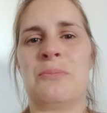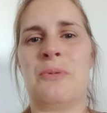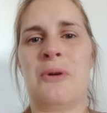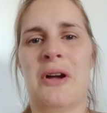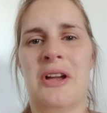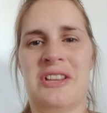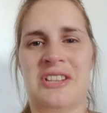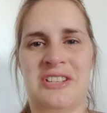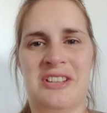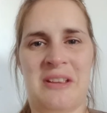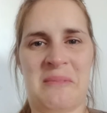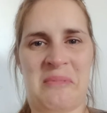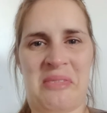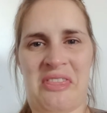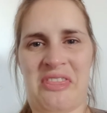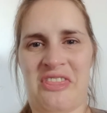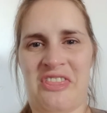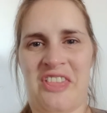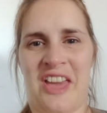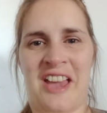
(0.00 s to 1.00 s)
worship,
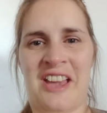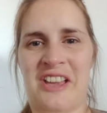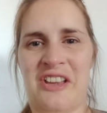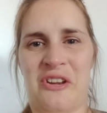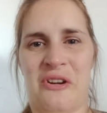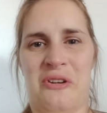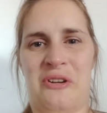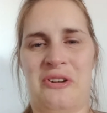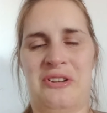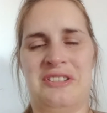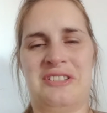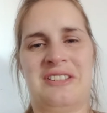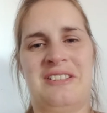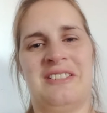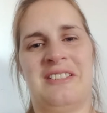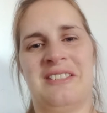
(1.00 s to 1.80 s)
thank God.